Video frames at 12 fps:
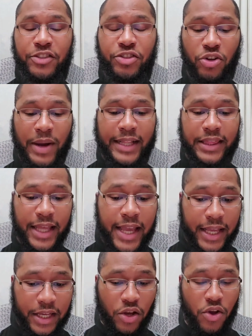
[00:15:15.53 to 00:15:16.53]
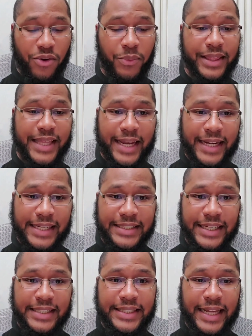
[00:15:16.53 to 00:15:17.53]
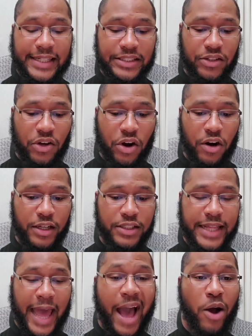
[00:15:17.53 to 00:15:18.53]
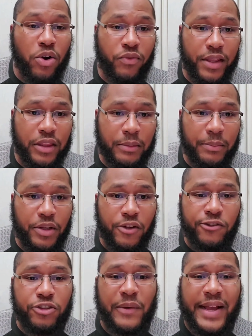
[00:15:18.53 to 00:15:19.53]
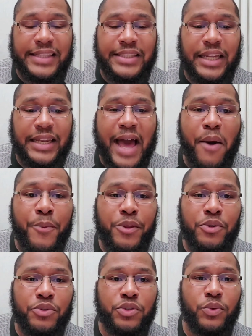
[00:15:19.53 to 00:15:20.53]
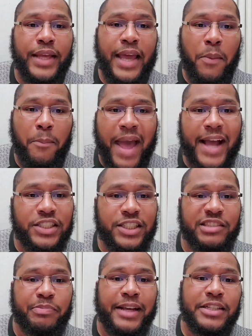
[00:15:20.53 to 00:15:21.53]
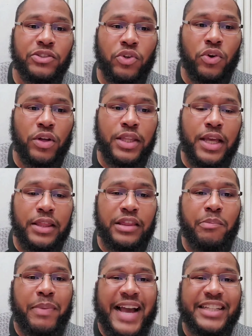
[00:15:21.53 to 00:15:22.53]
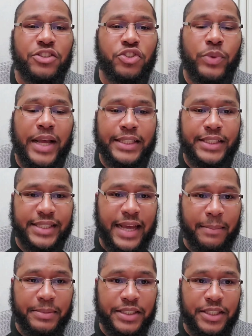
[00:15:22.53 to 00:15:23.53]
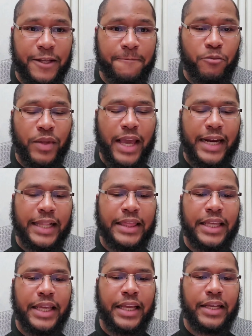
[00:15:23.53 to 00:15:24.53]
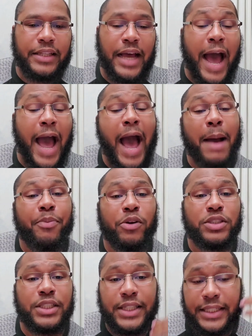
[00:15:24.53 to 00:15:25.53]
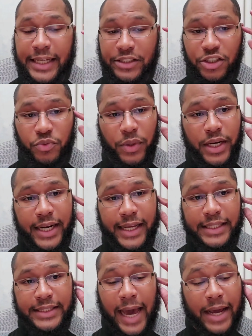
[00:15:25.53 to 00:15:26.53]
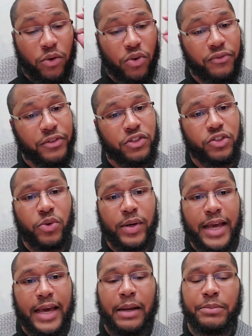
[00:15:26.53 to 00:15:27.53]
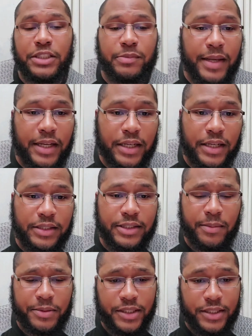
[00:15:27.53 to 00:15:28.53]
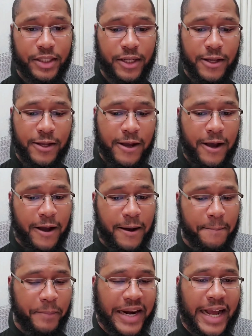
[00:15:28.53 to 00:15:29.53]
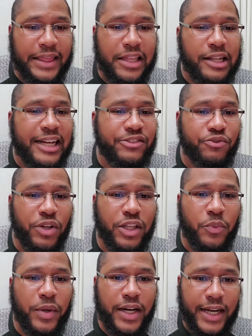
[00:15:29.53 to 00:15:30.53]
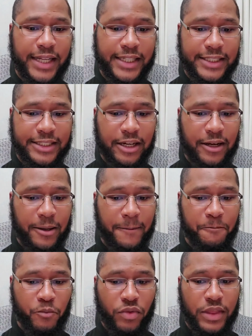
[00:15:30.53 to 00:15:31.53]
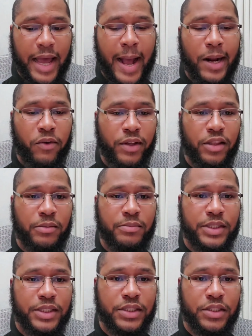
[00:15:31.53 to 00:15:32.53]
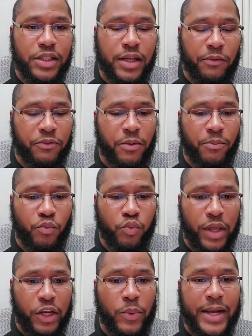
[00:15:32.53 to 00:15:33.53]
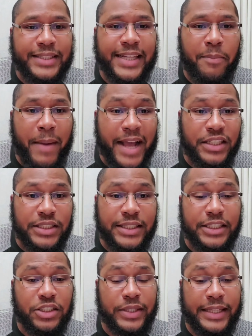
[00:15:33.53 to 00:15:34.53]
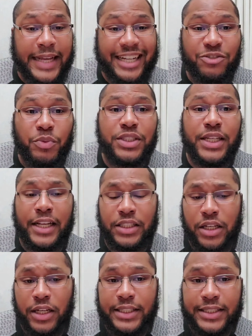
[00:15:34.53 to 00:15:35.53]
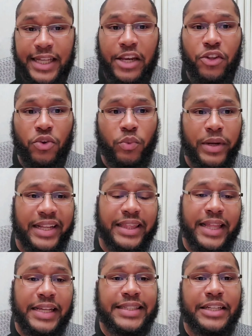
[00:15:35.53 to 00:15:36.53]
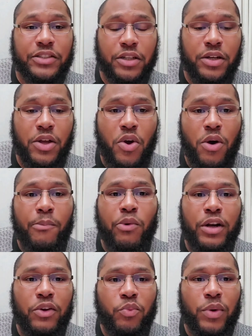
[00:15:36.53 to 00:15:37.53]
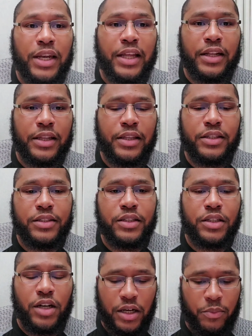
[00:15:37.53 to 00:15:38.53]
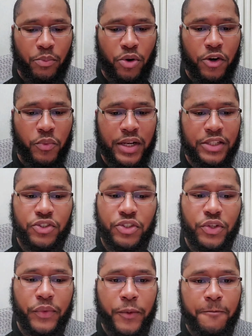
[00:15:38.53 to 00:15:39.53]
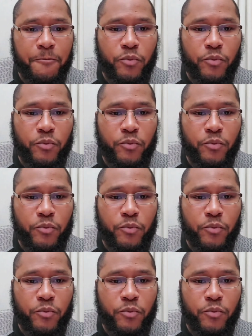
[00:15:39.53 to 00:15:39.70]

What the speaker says: So I think what that is Instacart's algorithm. So it's allowing you to get batches based on the batches you accept. And I think, I personally think that's just what it is. I don't know if it's true or not. I'm just making an assumption. But I think that's really what it is. The algorithm, from when you accept batches, that's what it's going to send you, what it thinks that you're more than willing to do.